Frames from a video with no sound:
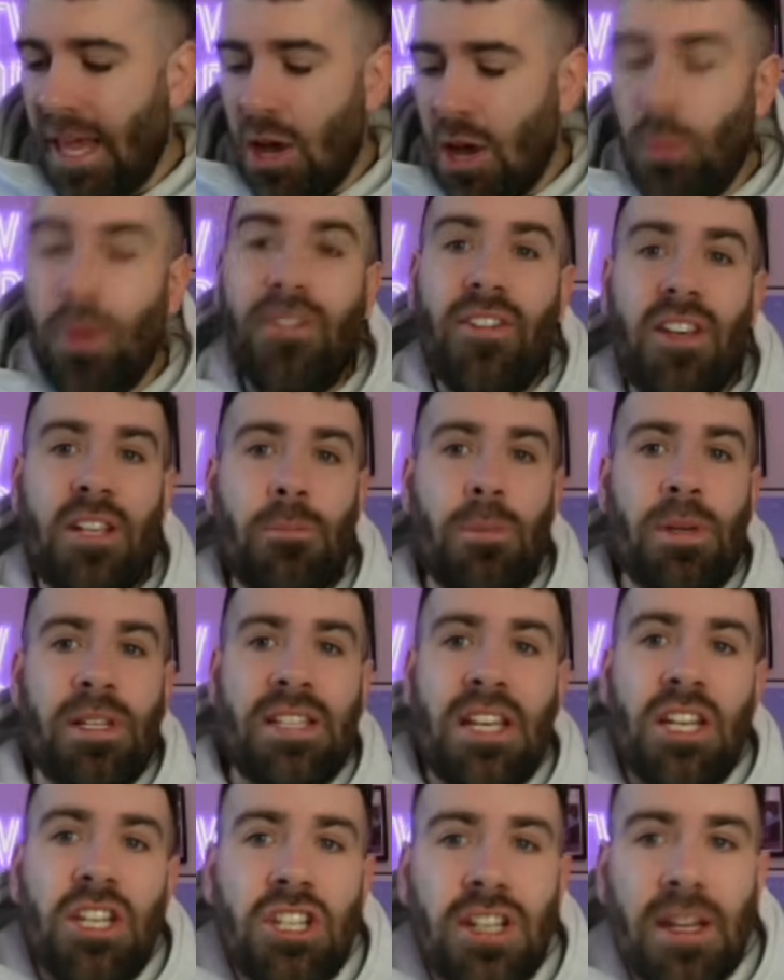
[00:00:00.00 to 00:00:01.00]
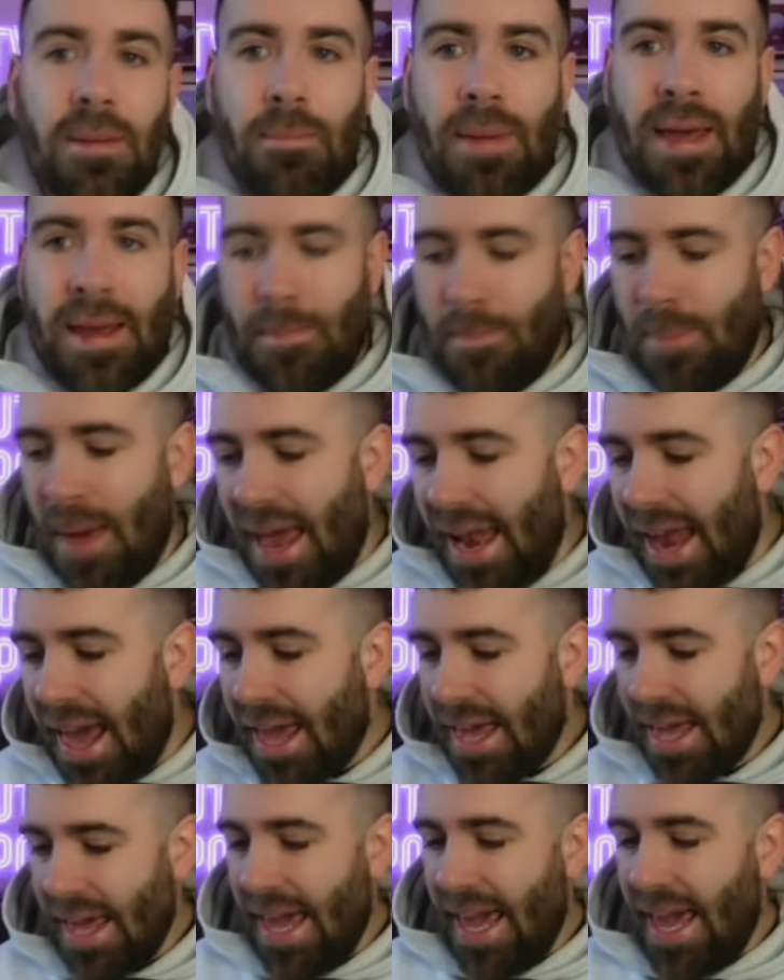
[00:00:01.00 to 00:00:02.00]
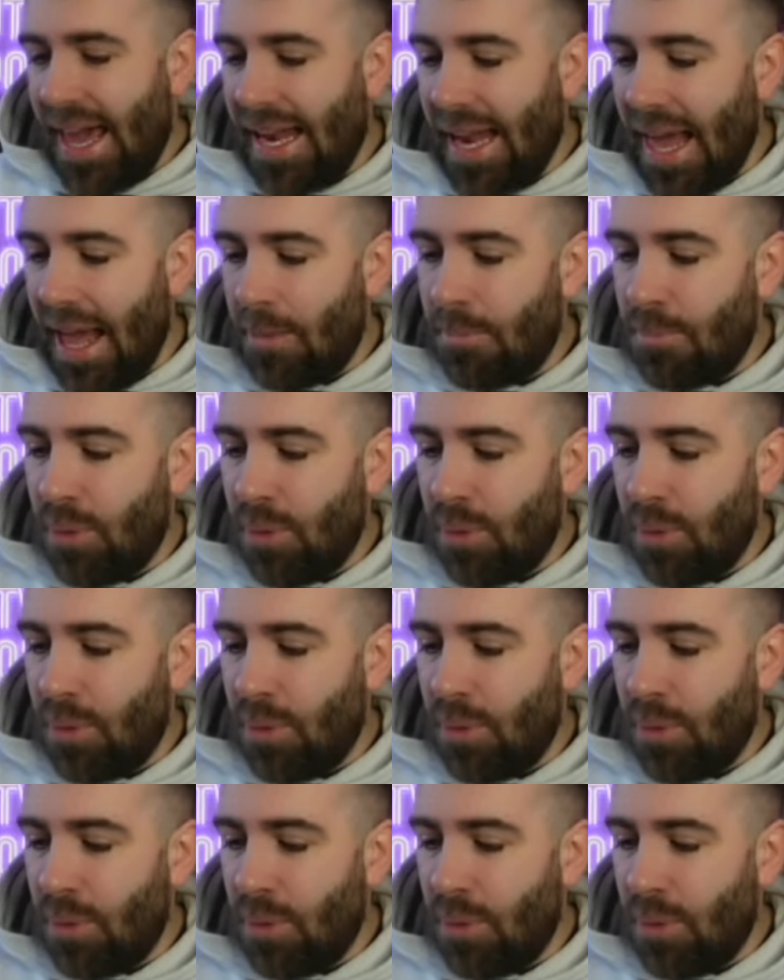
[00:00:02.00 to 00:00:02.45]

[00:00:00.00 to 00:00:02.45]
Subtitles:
With his positioning being better, it allowed